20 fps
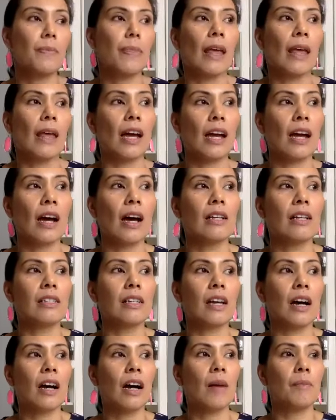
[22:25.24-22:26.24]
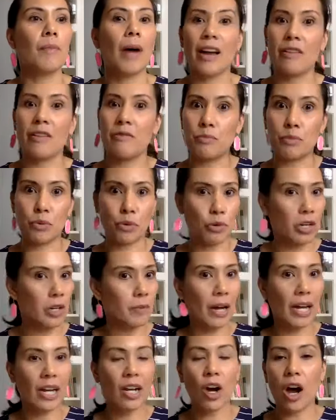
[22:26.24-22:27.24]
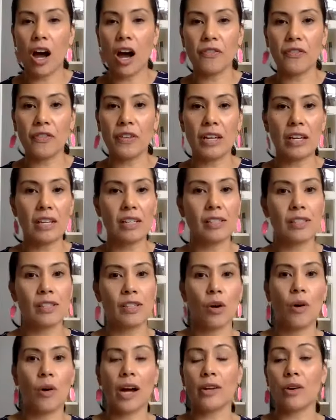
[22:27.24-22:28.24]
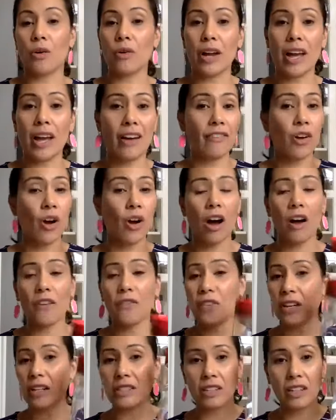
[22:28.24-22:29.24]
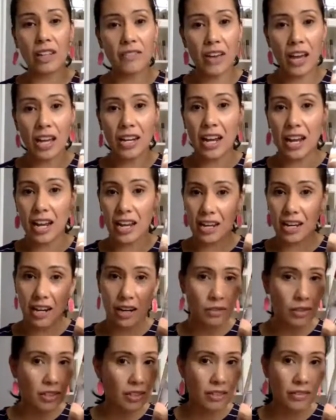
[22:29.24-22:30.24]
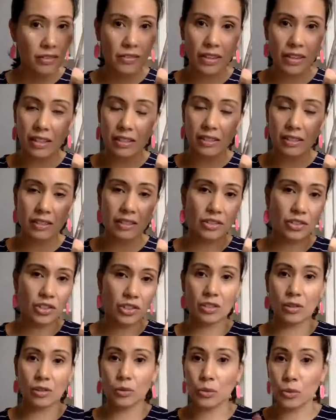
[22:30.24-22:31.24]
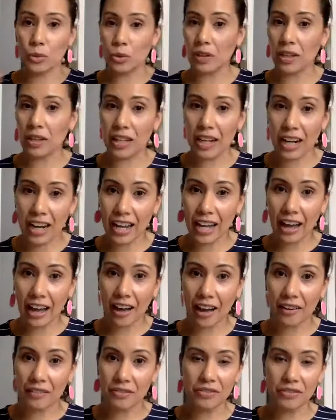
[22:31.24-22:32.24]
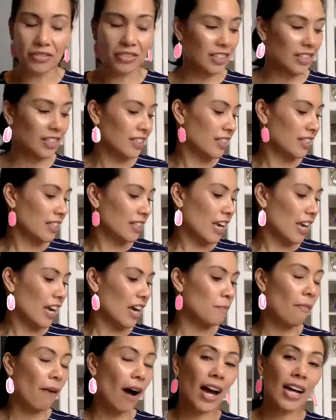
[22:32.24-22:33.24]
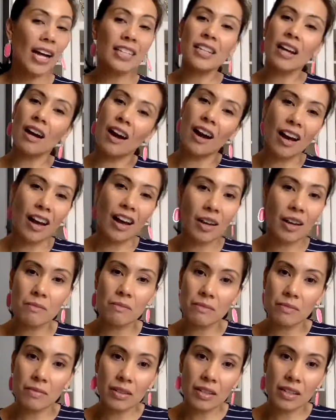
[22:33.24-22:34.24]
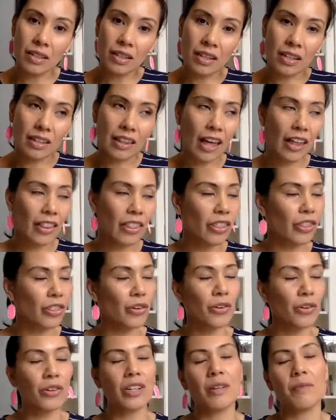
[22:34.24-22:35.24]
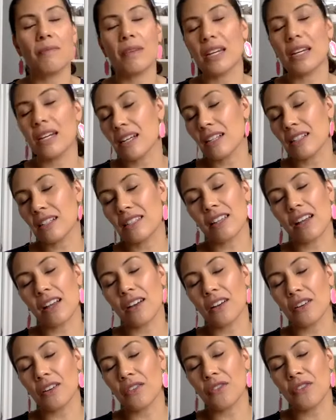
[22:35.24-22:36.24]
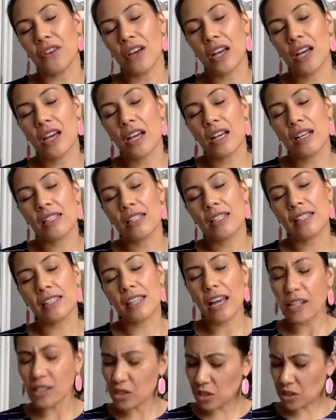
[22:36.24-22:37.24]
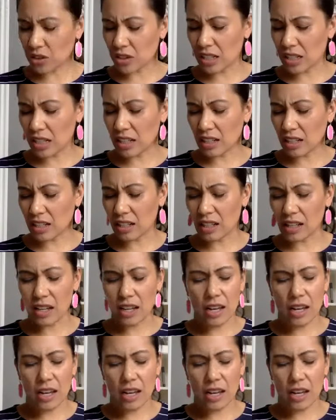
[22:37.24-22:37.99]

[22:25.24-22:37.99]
And I'm brewing my coffee. So I don't have coffee until I've had 8 ounces of this. It's just a rule that I have. And my time, that 30 minutes of centering,